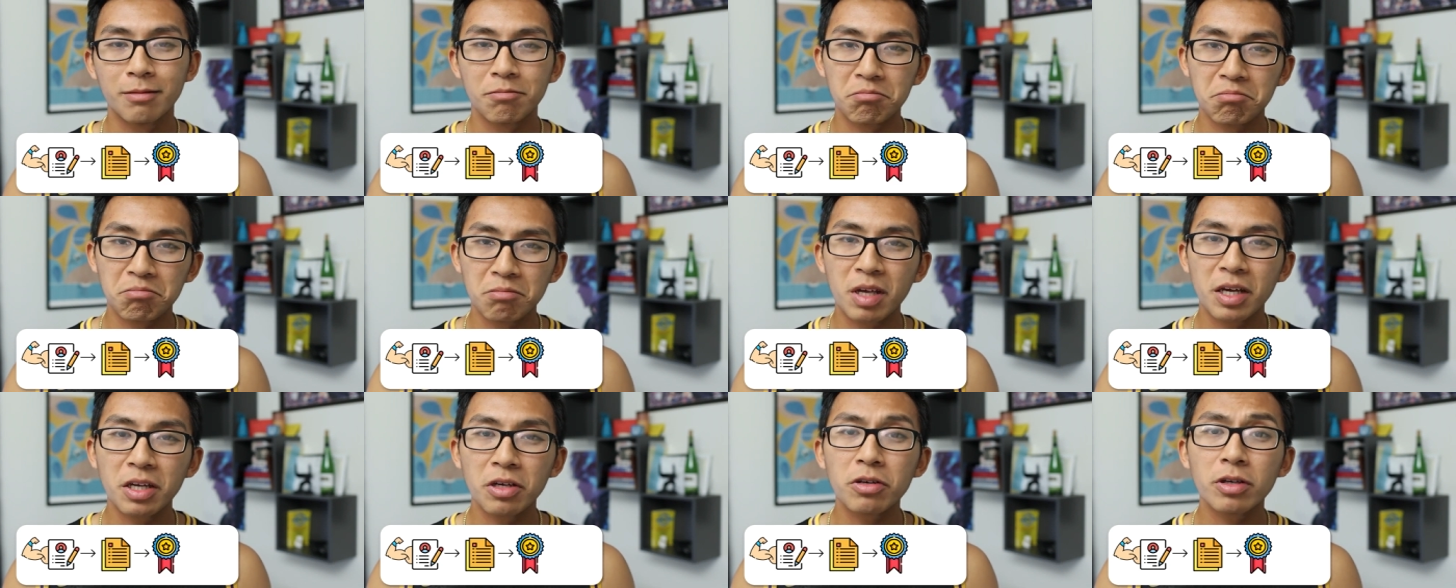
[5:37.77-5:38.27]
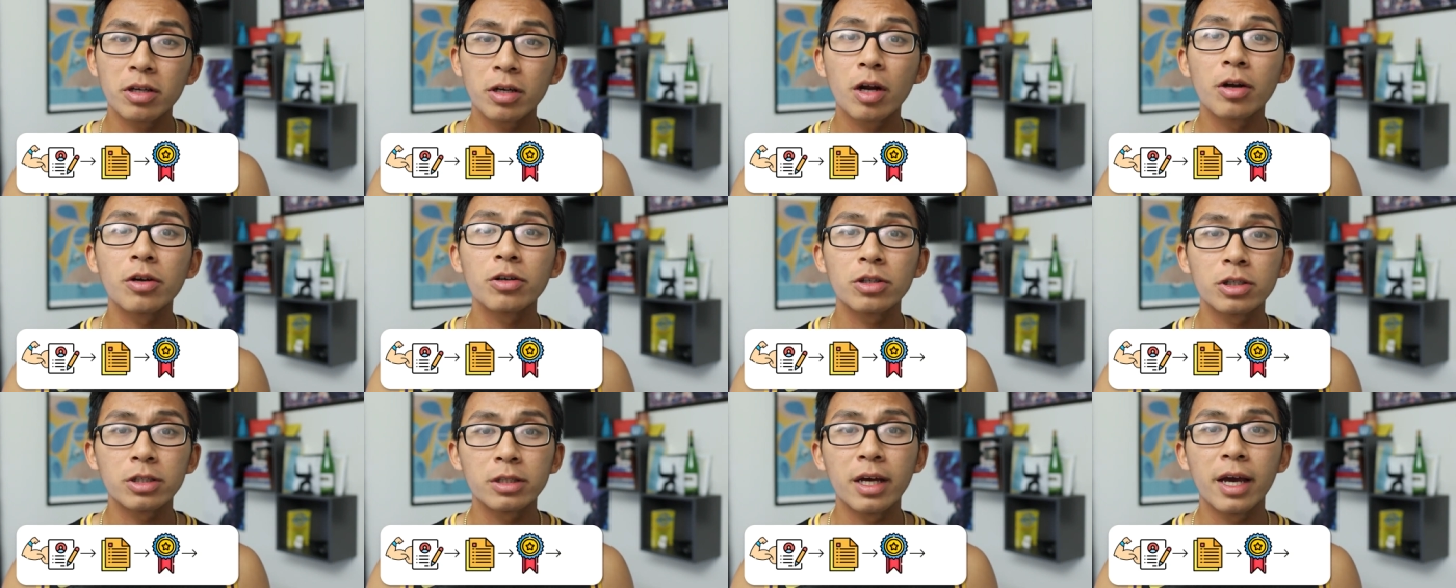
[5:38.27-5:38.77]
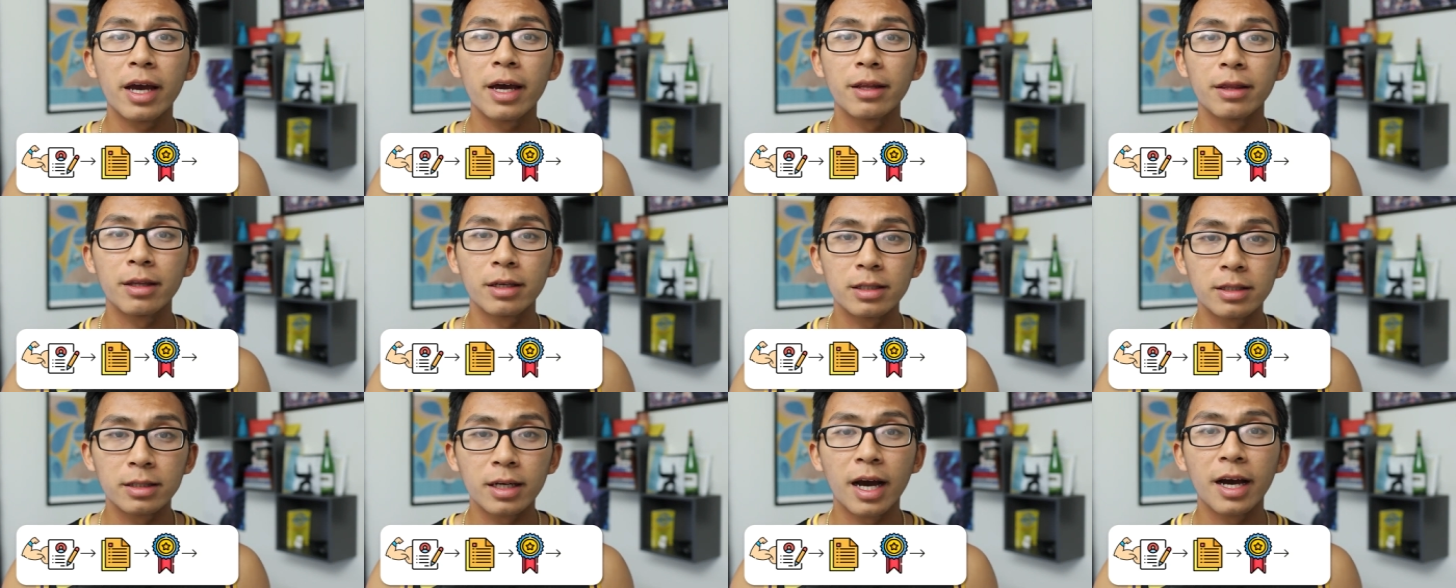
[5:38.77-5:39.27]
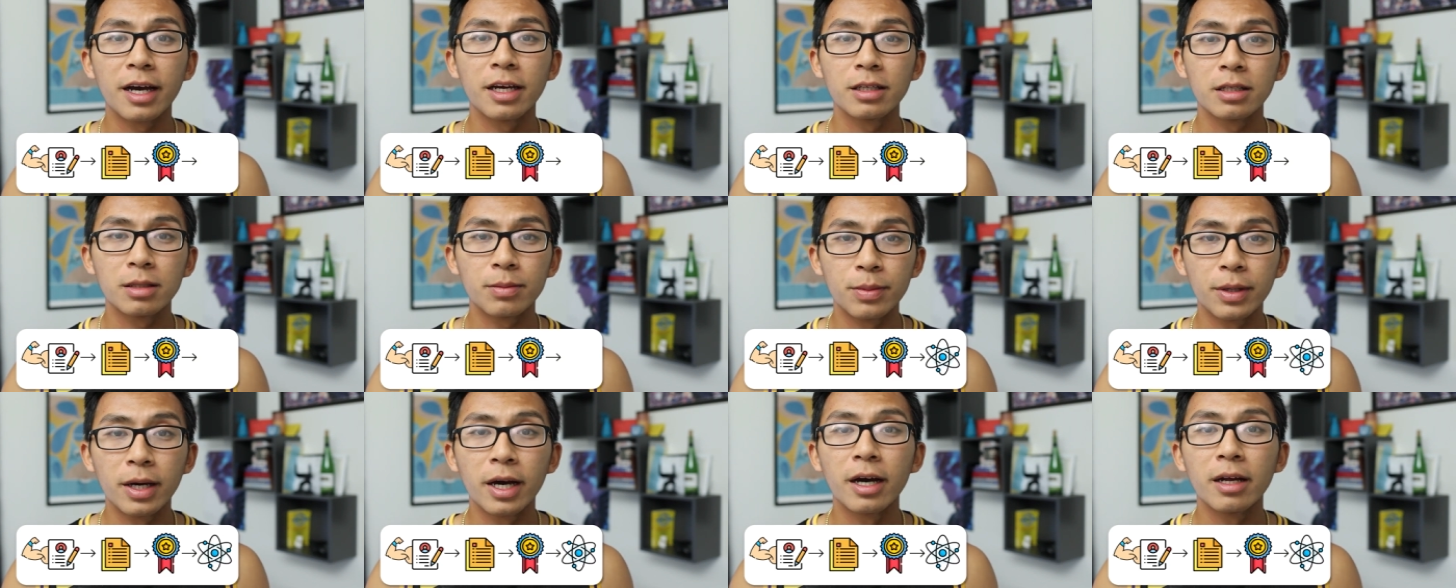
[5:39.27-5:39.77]
that you can understand the science
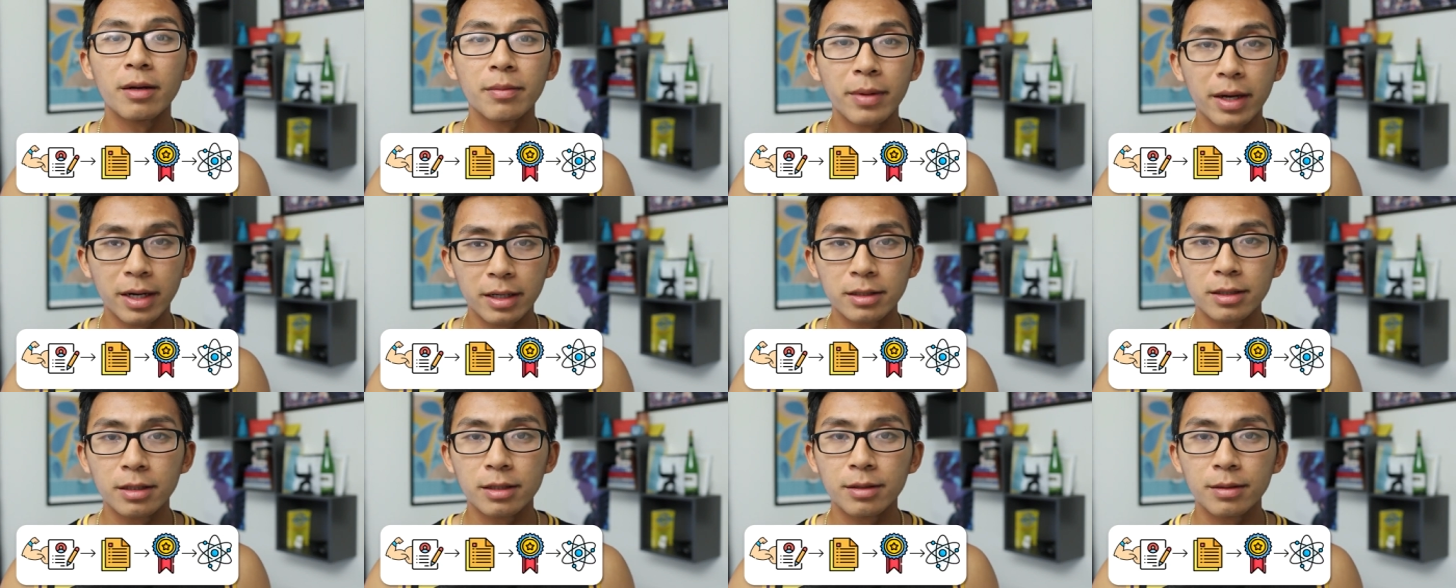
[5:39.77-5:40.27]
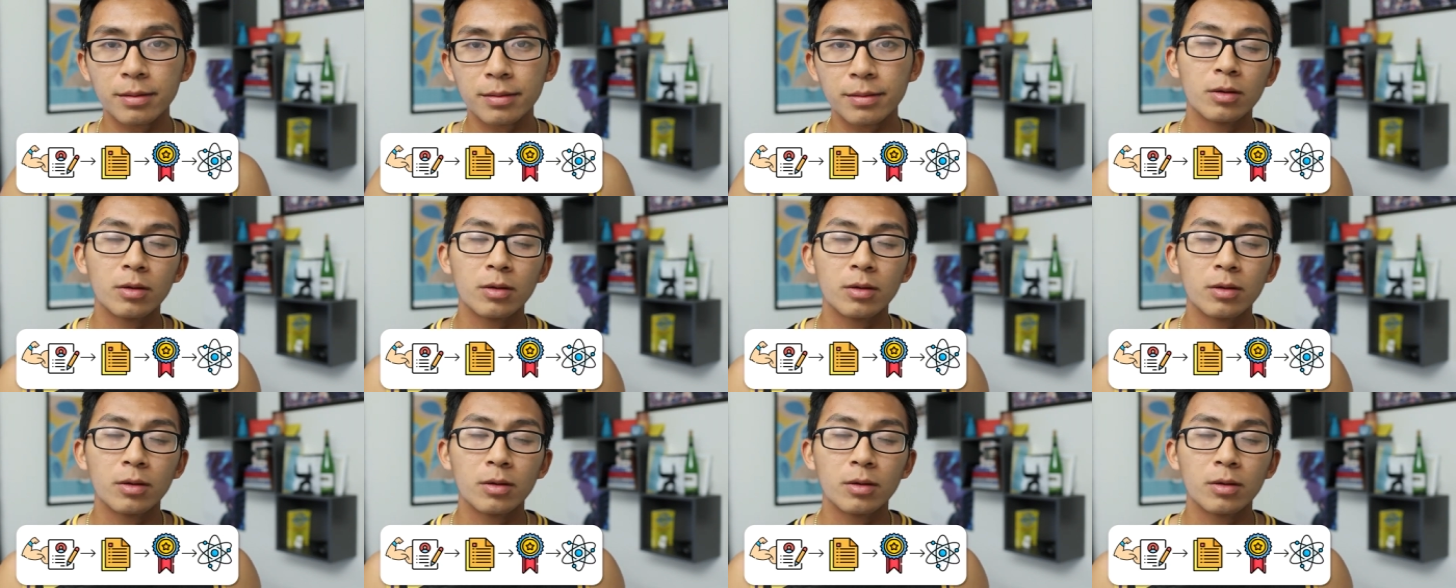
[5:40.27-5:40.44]
behind medicine.